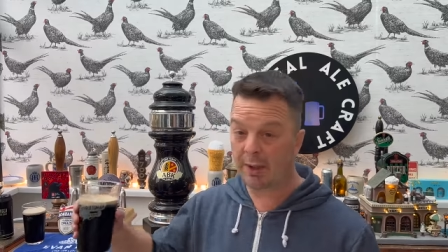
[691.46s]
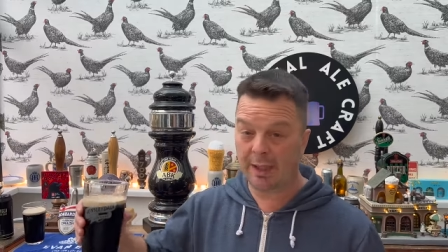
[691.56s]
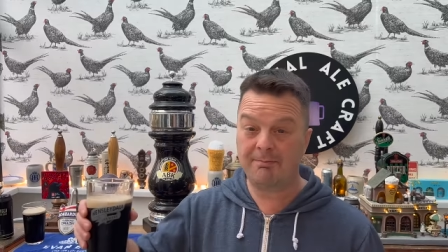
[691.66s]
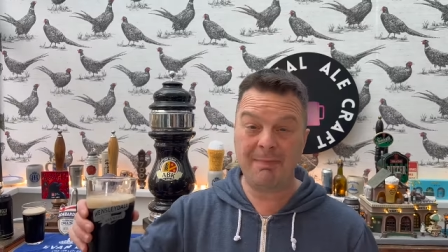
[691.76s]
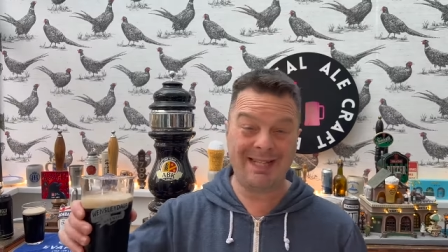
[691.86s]

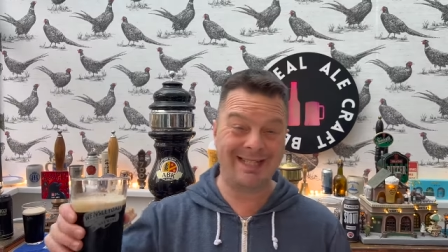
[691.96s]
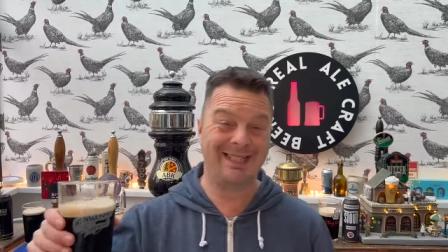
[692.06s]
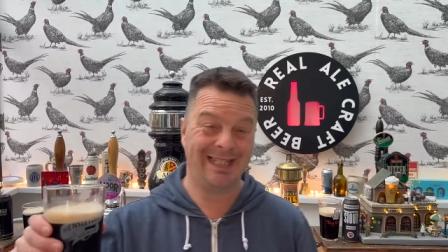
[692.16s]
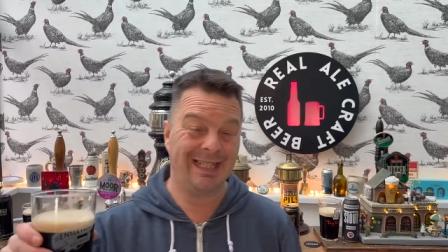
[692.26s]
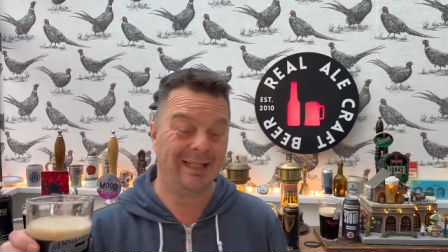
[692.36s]

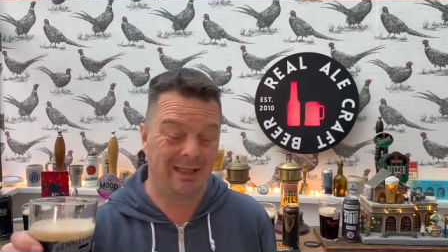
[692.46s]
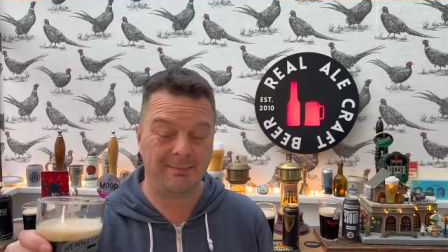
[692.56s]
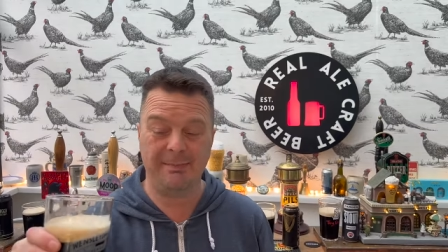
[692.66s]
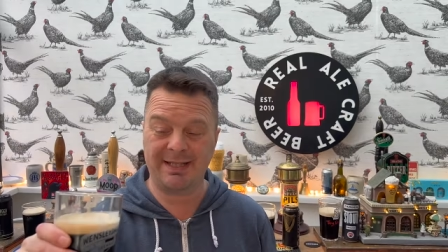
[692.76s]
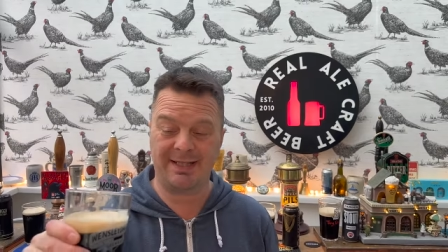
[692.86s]
admittedly,
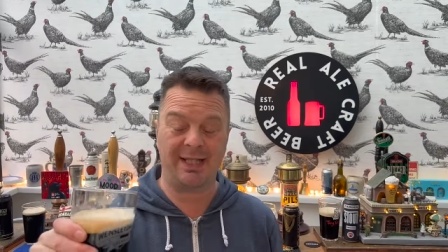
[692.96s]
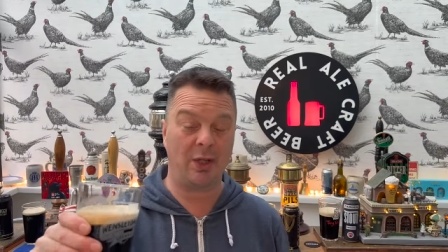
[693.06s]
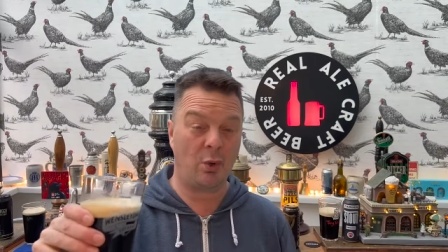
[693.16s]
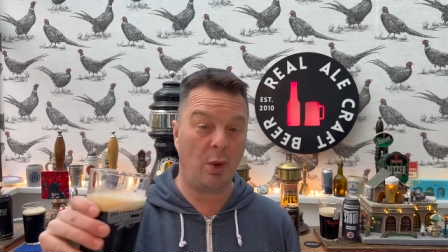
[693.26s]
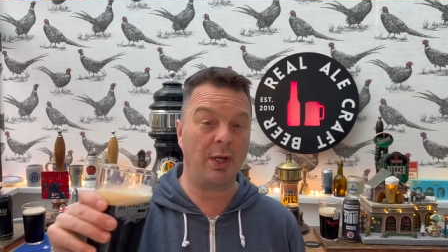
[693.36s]
admittedly, I
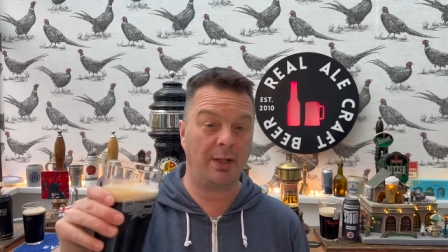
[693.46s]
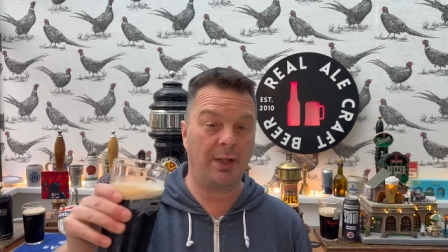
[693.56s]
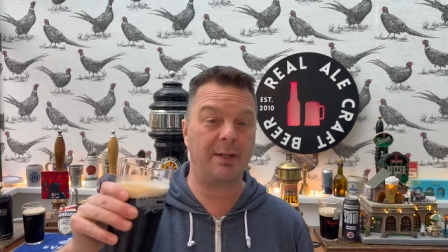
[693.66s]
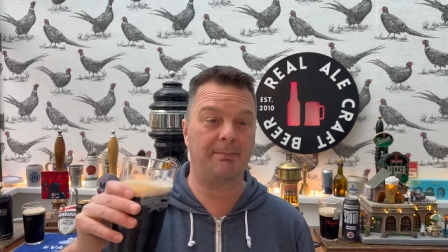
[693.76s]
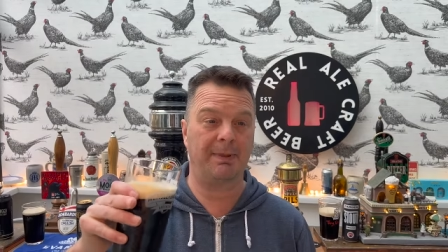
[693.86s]
quite
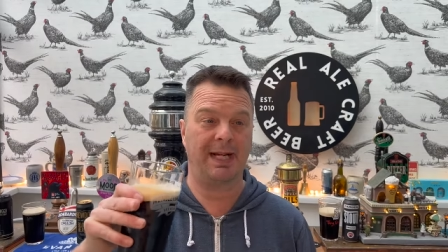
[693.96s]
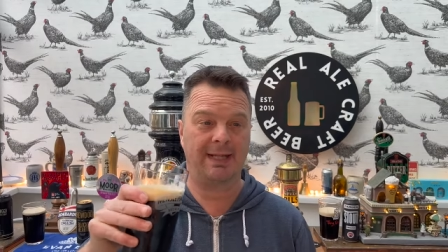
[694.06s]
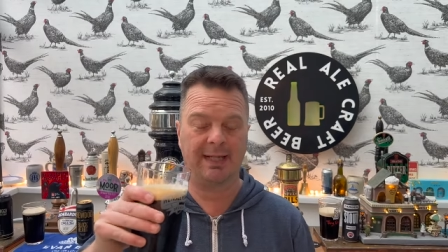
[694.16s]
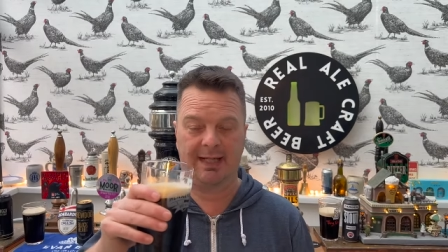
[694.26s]
like Black